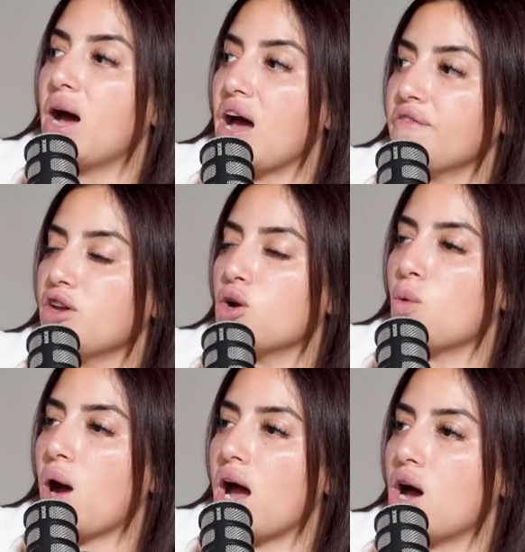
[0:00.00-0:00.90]
after a
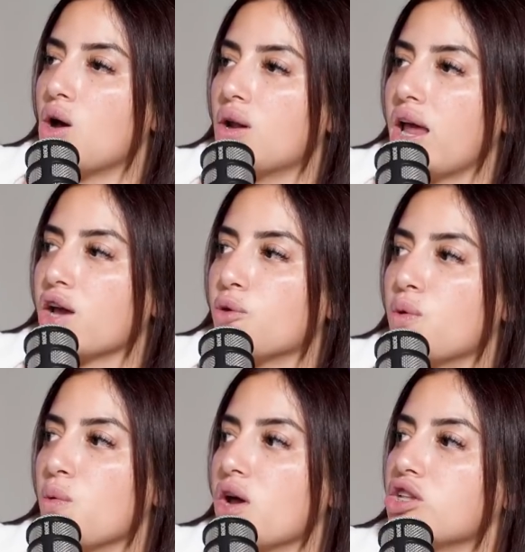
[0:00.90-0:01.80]
while, like,
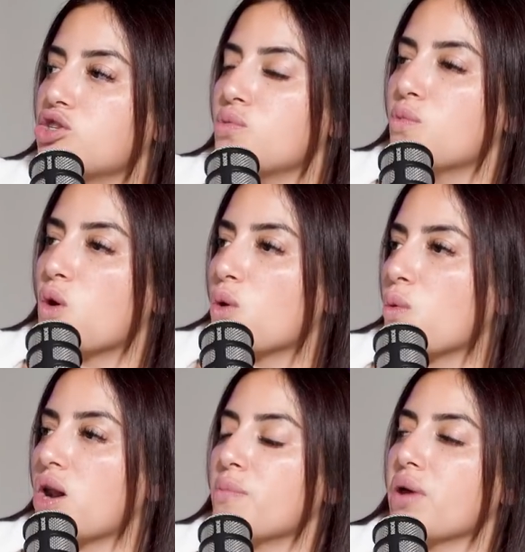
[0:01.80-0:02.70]
we want to do more. We
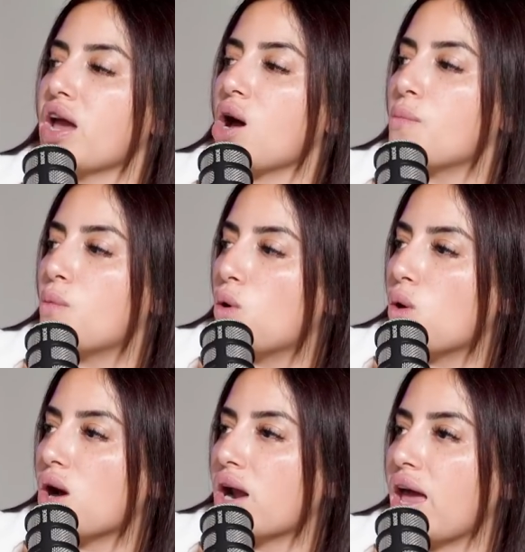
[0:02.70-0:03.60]
want to bring out
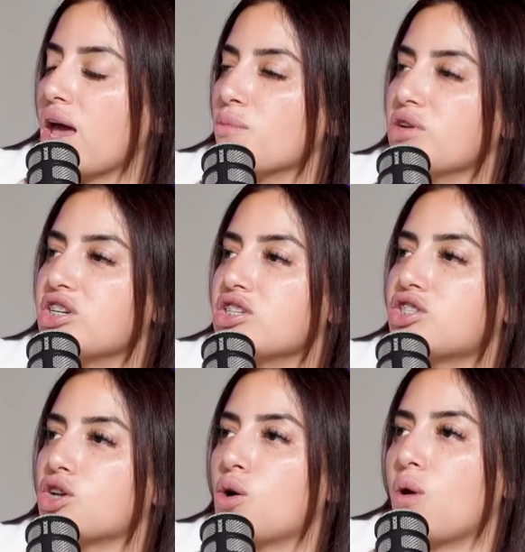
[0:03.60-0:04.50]
more. And we
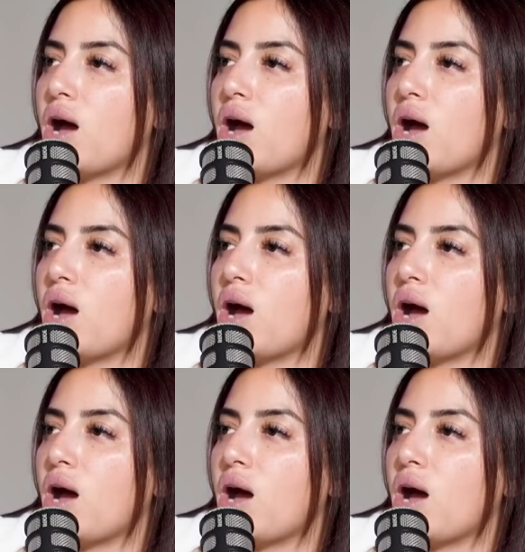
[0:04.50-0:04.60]
just didn't